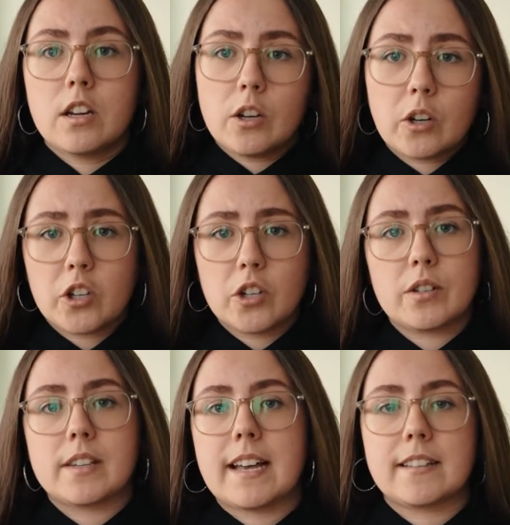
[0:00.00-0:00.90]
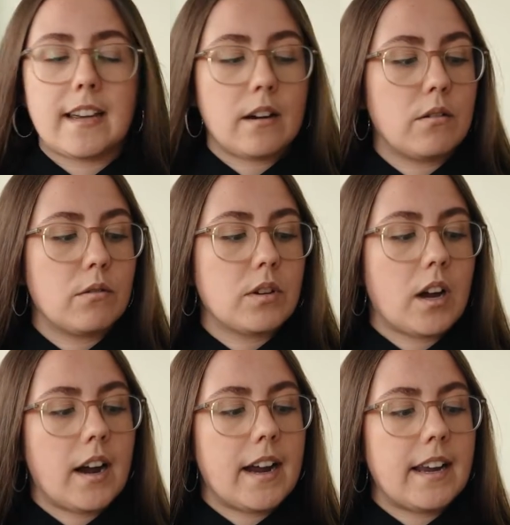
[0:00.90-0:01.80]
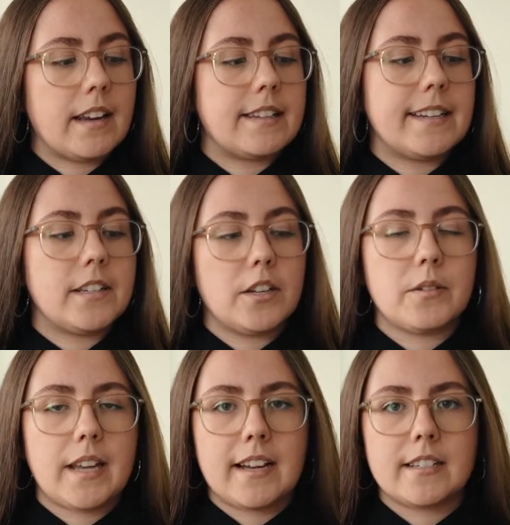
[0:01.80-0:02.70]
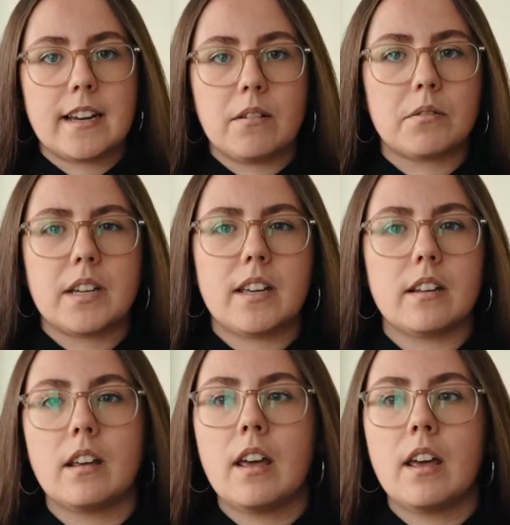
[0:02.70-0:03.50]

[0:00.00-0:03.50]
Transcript: You could use this handheld. I did use it handheld in